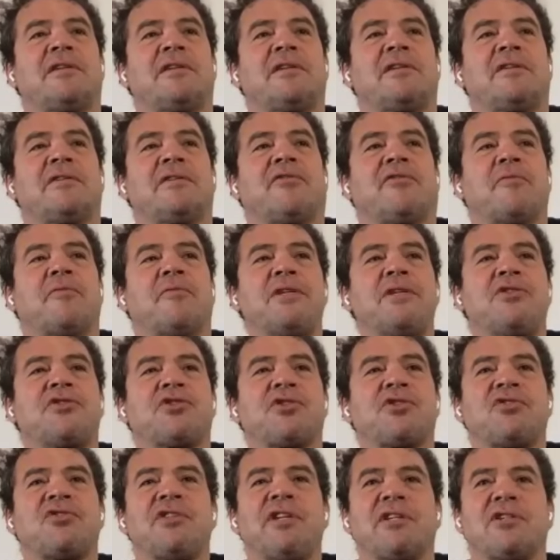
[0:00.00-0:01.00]
for me it's
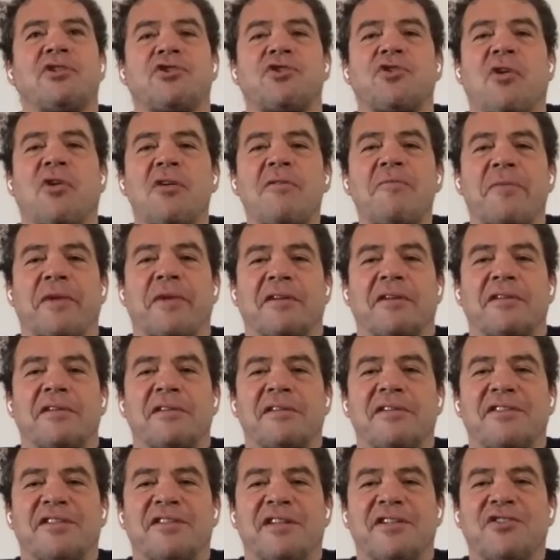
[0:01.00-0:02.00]
just the enjoyment
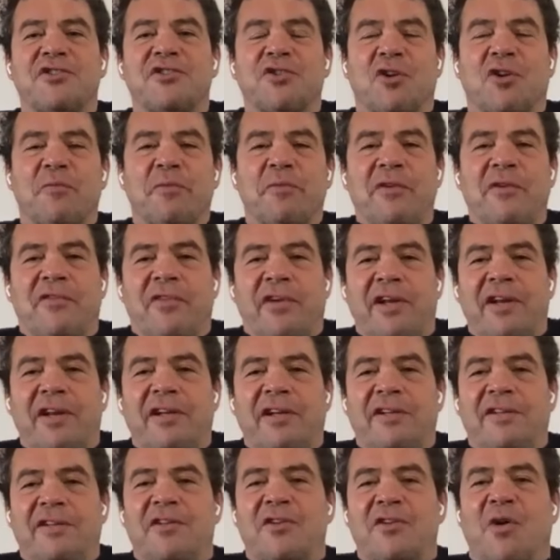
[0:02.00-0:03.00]
the enjoyment of
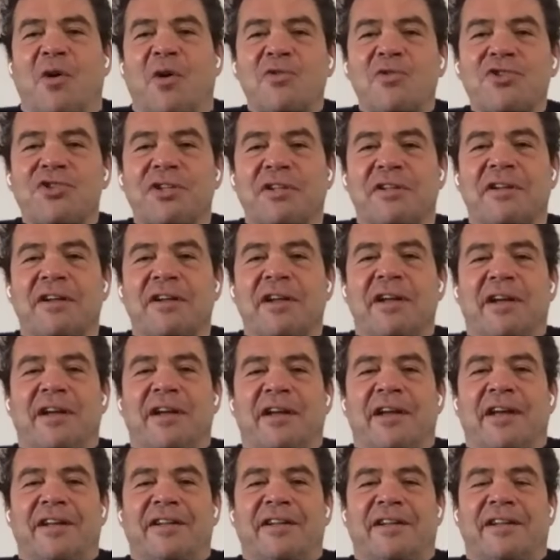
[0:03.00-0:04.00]
getting in the ocean
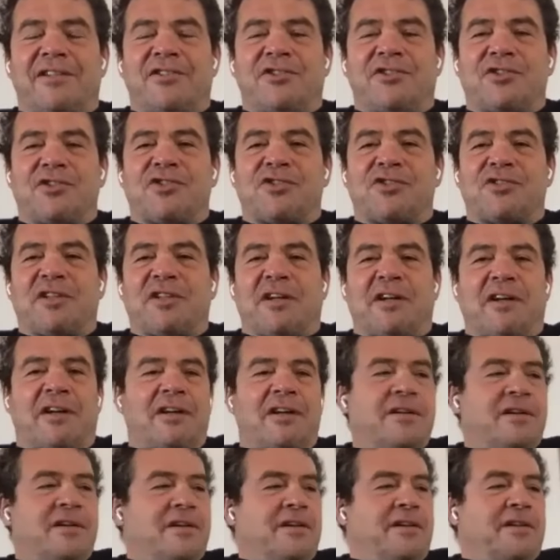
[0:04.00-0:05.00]
and, and just uh,
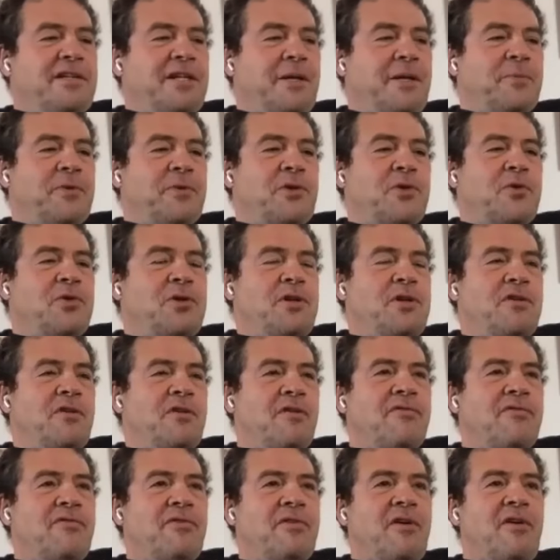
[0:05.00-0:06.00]
the beauty
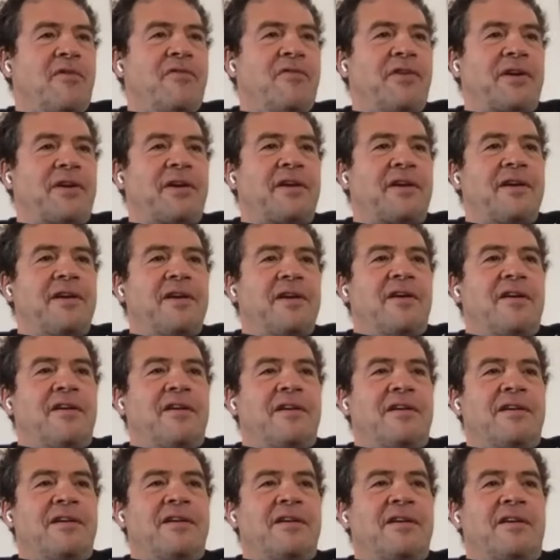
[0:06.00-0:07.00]
of of, en-
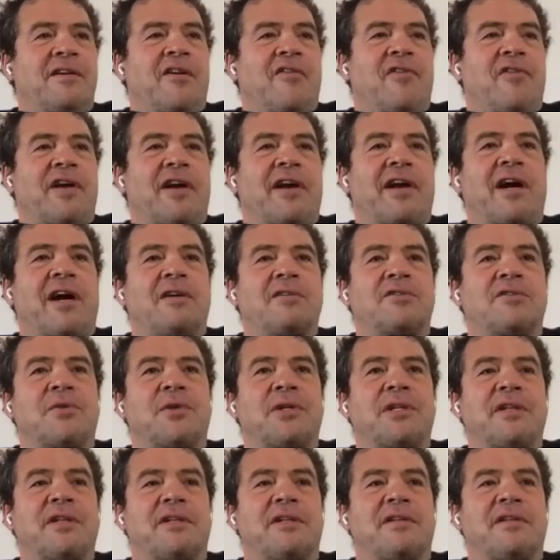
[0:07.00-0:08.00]
of
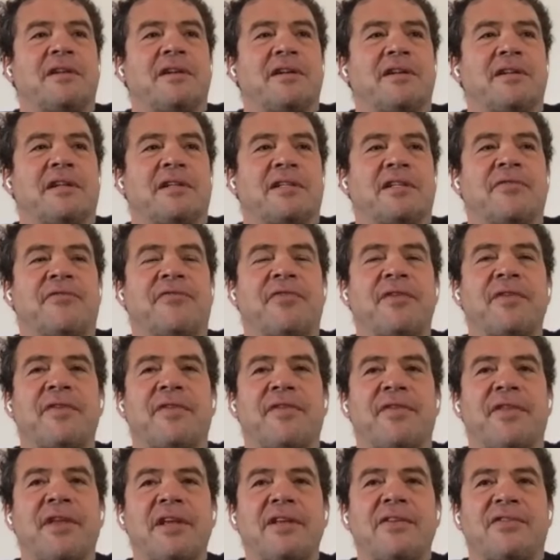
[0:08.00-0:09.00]
encountering the
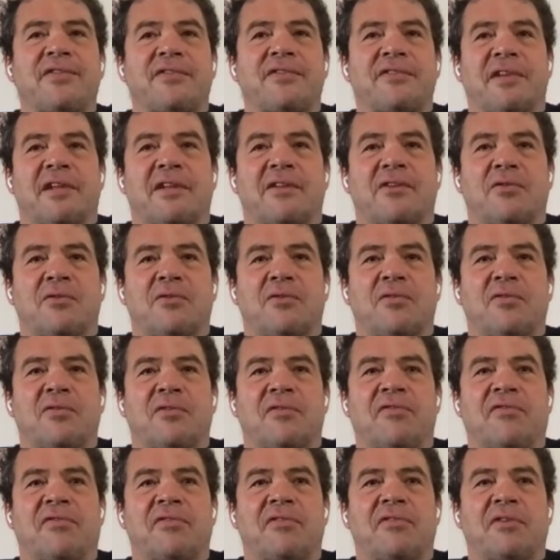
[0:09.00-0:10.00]
different things that you you
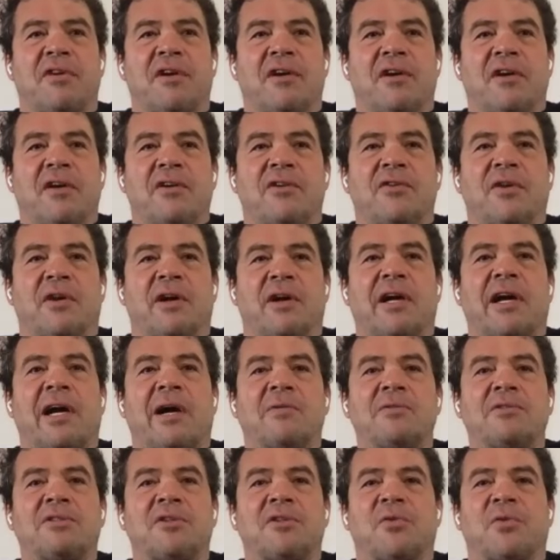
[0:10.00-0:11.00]
you
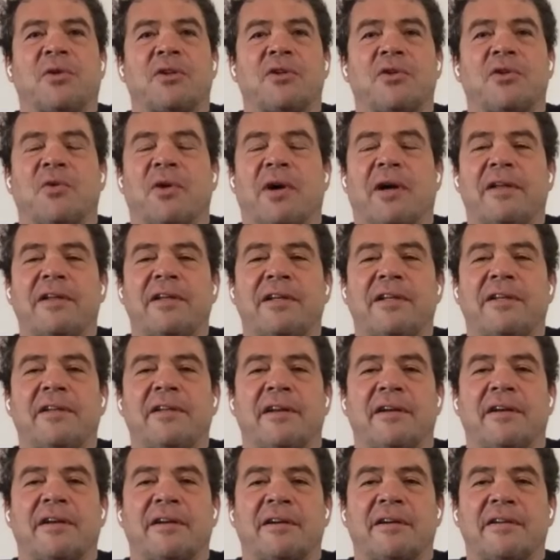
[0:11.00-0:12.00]
encounter when you are in
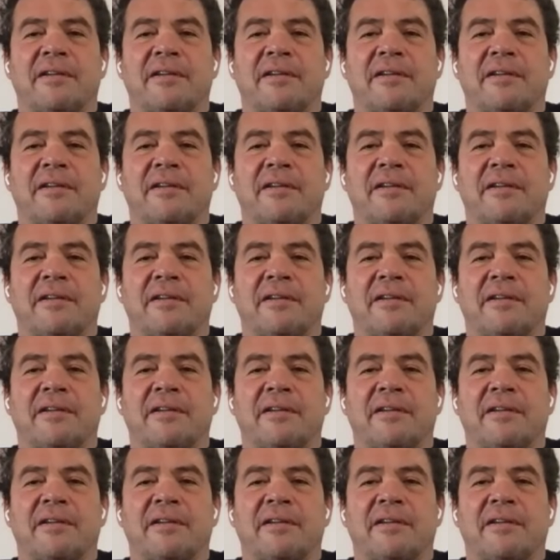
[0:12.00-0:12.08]
there